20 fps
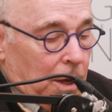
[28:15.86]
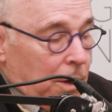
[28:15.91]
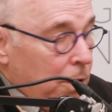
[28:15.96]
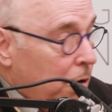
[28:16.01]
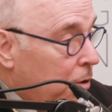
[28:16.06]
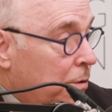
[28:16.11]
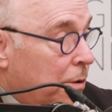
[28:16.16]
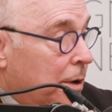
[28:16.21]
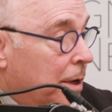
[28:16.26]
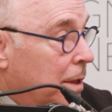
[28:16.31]

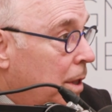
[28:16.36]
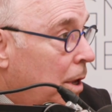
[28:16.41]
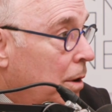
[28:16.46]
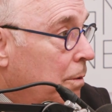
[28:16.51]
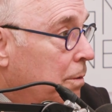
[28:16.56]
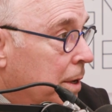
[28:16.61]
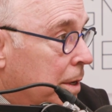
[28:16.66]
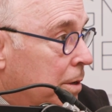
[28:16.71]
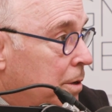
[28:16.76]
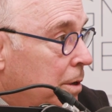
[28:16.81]
you're doing
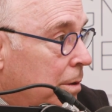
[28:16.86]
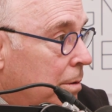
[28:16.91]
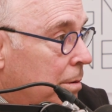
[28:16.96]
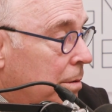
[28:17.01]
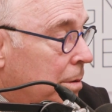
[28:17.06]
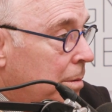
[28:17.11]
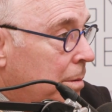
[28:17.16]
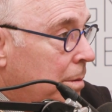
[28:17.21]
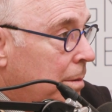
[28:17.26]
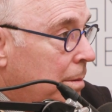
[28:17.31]
clothing too.
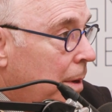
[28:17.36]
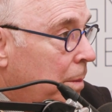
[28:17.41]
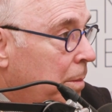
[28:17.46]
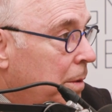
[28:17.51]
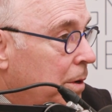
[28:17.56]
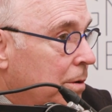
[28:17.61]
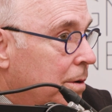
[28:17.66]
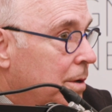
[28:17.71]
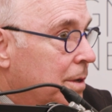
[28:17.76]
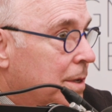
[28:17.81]
I
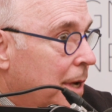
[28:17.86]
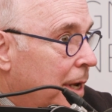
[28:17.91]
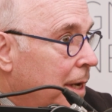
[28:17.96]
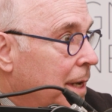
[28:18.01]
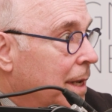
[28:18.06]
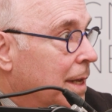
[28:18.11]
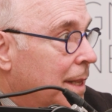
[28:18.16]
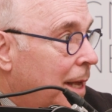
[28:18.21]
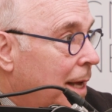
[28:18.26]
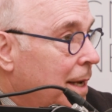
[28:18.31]
mean, you're
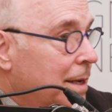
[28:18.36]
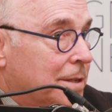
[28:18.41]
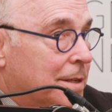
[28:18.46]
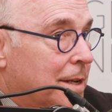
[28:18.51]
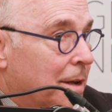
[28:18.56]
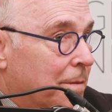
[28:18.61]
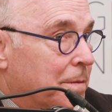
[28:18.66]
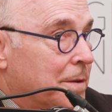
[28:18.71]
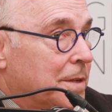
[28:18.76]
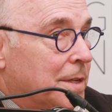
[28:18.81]
designing a lot of
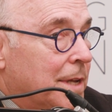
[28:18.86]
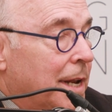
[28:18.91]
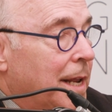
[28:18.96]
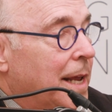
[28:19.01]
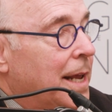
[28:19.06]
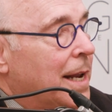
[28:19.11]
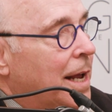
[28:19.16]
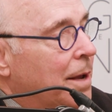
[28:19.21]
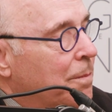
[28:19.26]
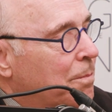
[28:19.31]
stuff. It's not,
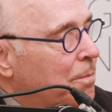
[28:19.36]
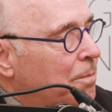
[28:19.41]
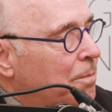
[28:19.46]
and